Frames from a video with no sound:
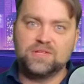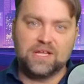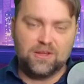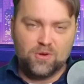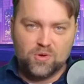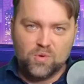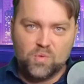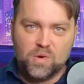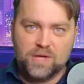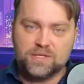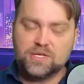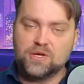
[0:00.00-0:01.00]
the local
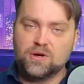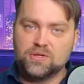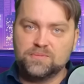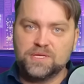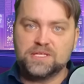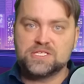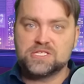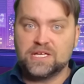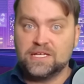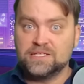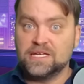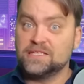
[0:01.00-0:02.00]
one, called me and
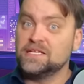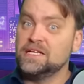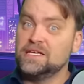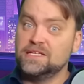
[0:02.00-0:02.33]
said that,